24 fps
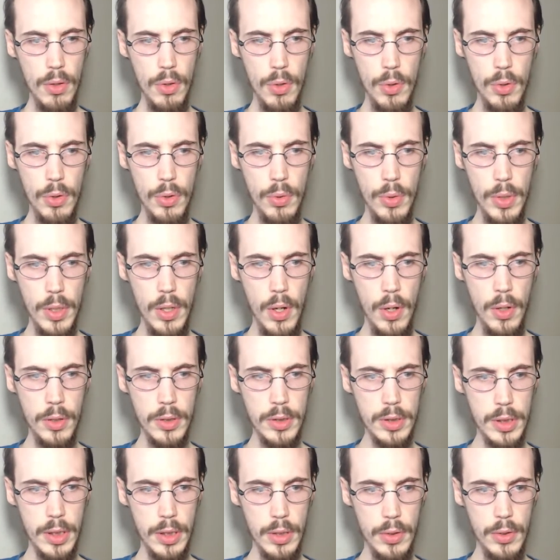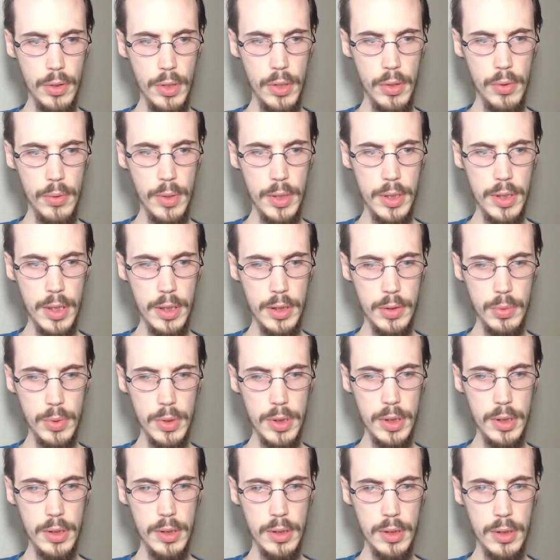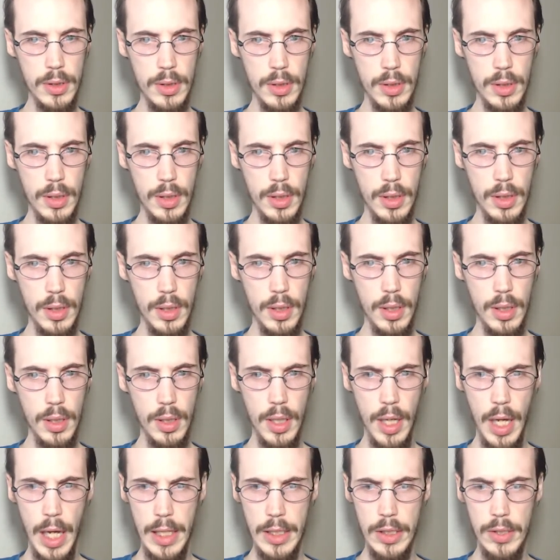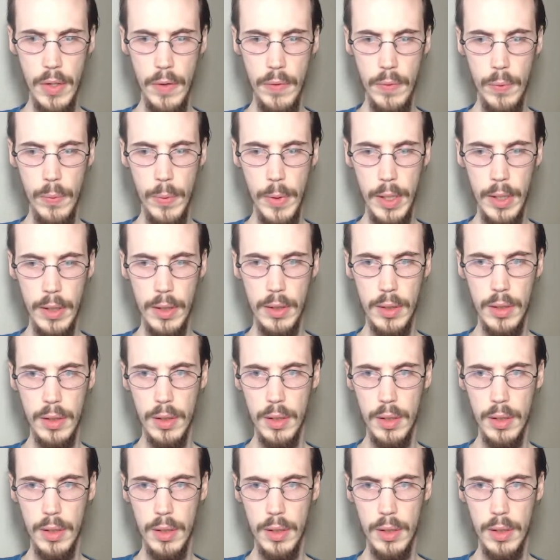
$33.33, was it? I still have a week.